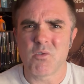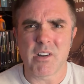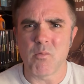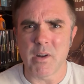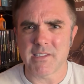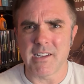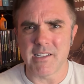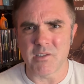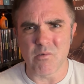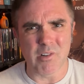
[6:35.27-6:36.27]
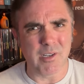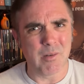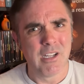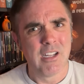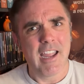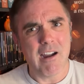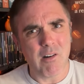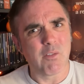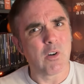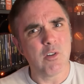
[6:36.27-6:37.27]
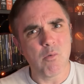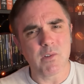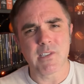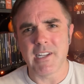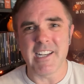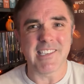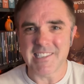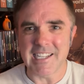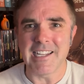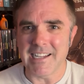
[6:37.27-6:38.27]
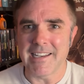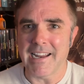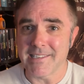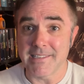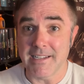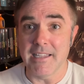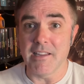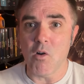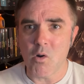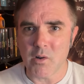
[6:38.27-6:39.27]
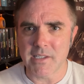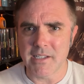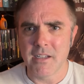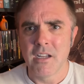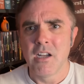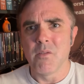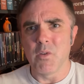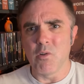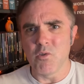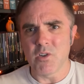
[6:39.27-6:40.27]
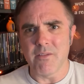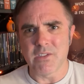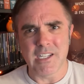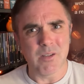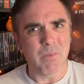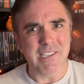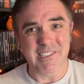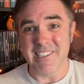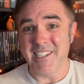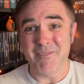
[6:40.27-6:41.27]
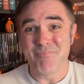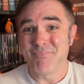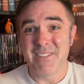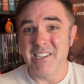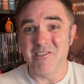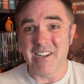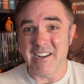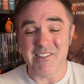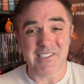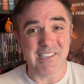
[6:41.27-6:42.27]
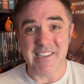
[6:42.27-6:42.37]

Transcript: directed West Side Story. However, you won't see any singing and dancing in The Haunting. For those you haven't seen it, basically Hill House has